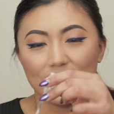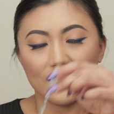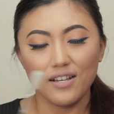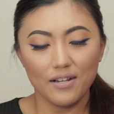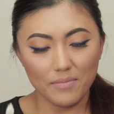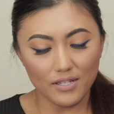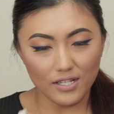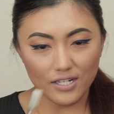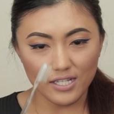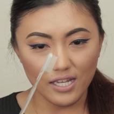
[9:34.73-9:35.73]
So I'm
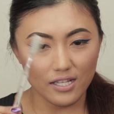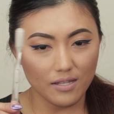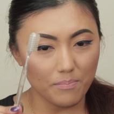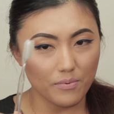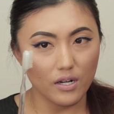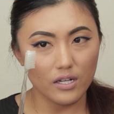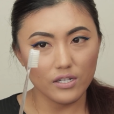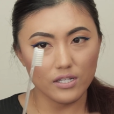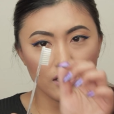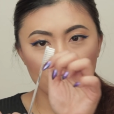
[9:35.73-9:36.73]
just gonna take the
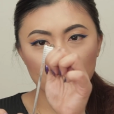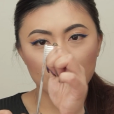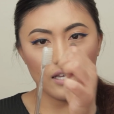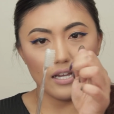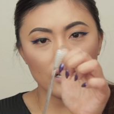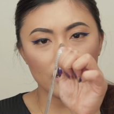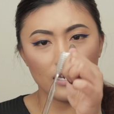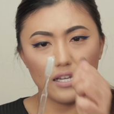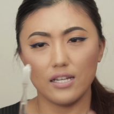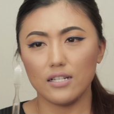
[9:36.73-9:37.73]
brush like that,
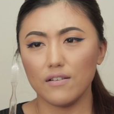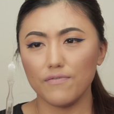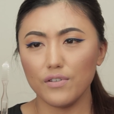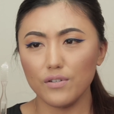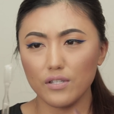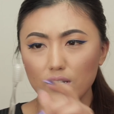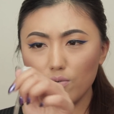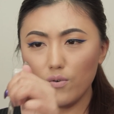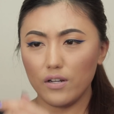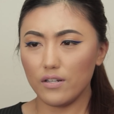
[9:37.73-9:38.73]
and I've used it
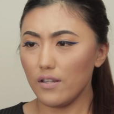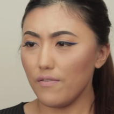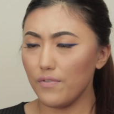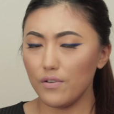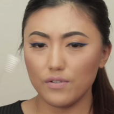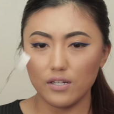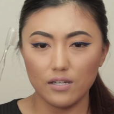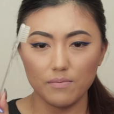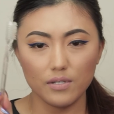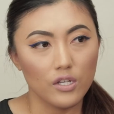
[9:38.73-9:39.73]
quite a few
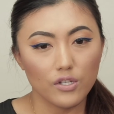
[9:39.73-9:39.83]
times.